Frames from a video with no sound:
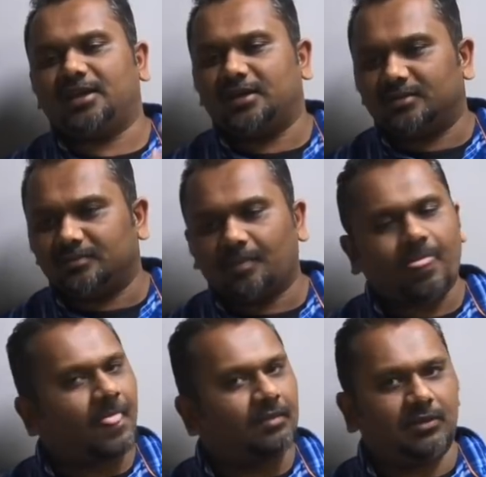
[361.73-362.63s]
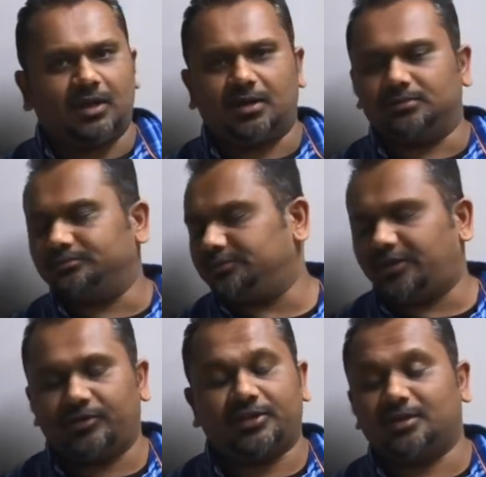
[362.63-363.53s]
it,
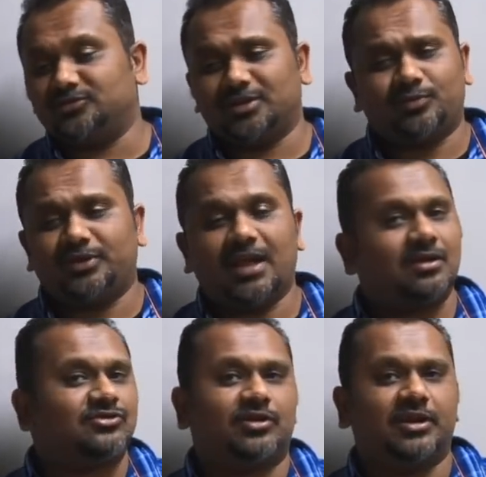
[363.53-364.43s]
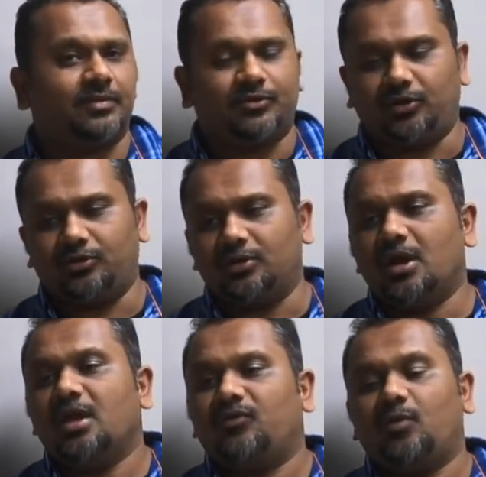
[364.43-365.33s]
give it thumbs up or down. It's really up to you.
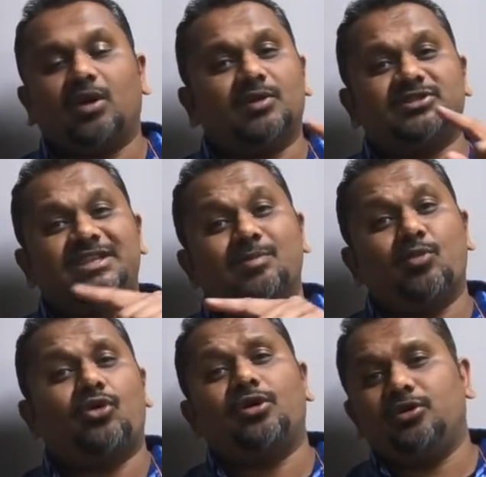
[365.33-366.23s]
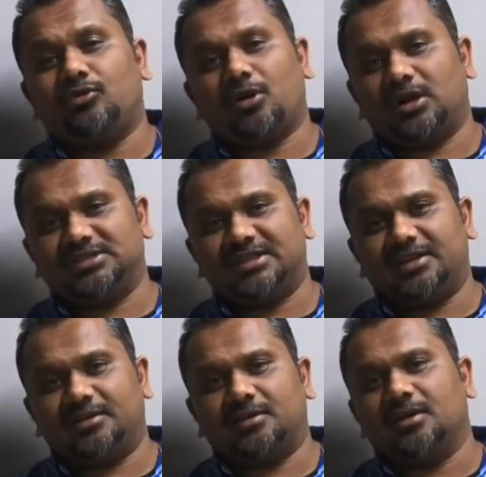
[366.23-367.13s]
If you want to see more new
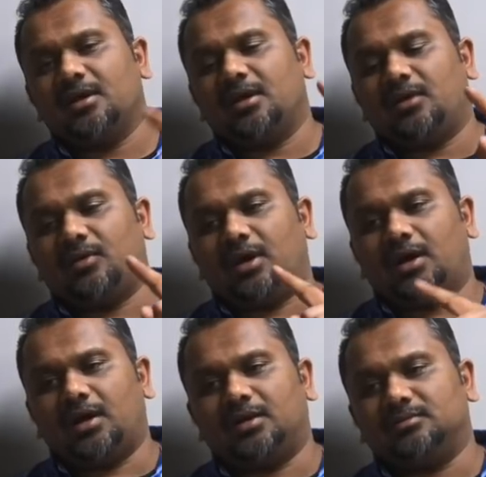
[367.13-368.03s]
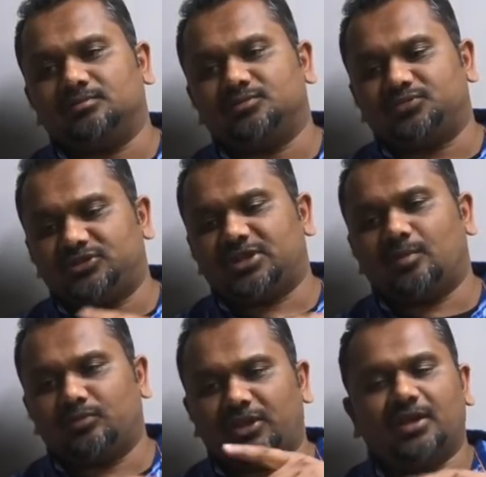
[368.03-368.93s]
content,
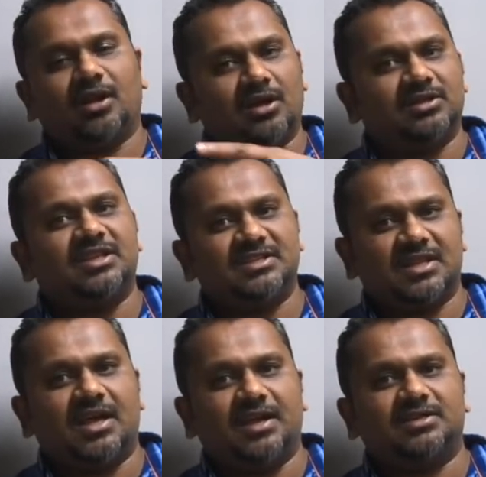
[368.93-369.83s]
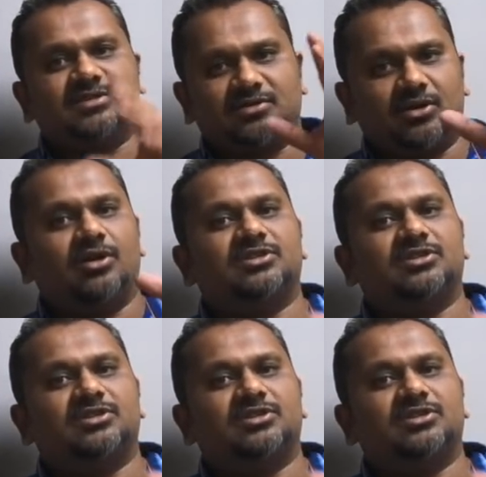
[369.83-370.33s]
something along these lines, go ahead